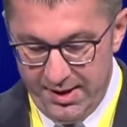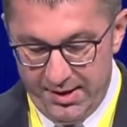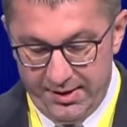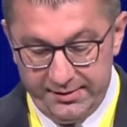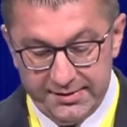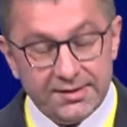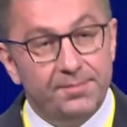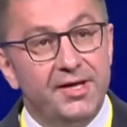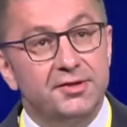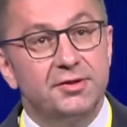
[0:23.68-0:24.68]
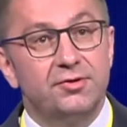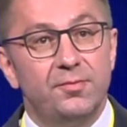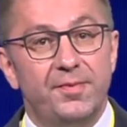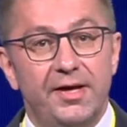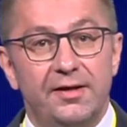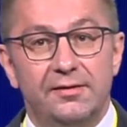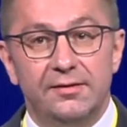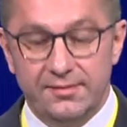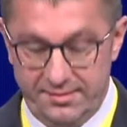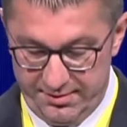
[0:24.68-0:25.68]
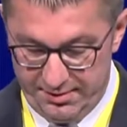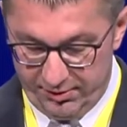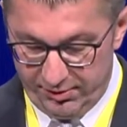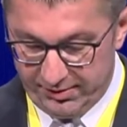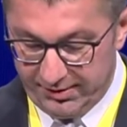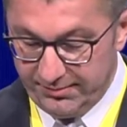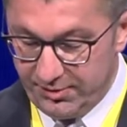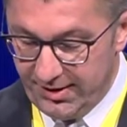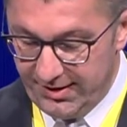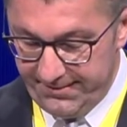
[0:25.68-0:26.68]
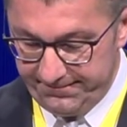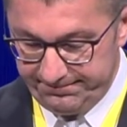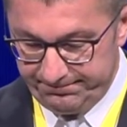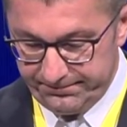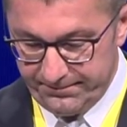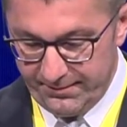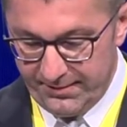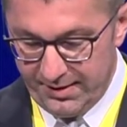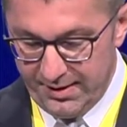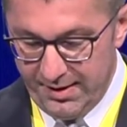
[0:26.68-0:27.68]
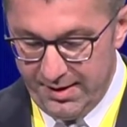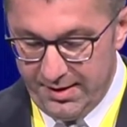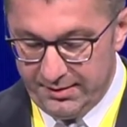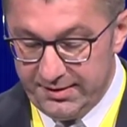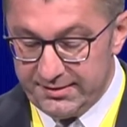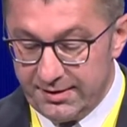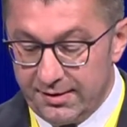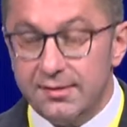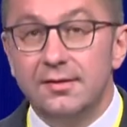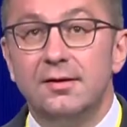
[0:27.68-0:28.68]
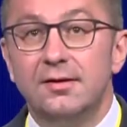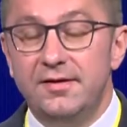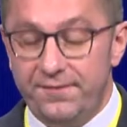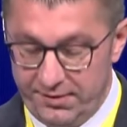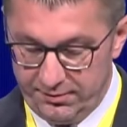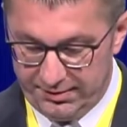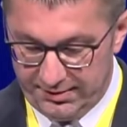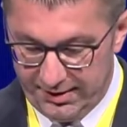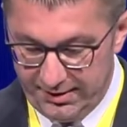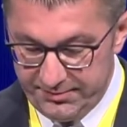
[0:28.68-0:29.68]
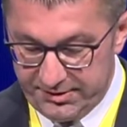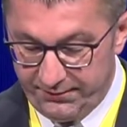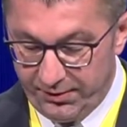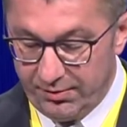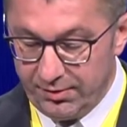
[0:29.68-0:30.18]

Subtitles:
It is a pleasure to be in Rotterdam today. These are difficult times for our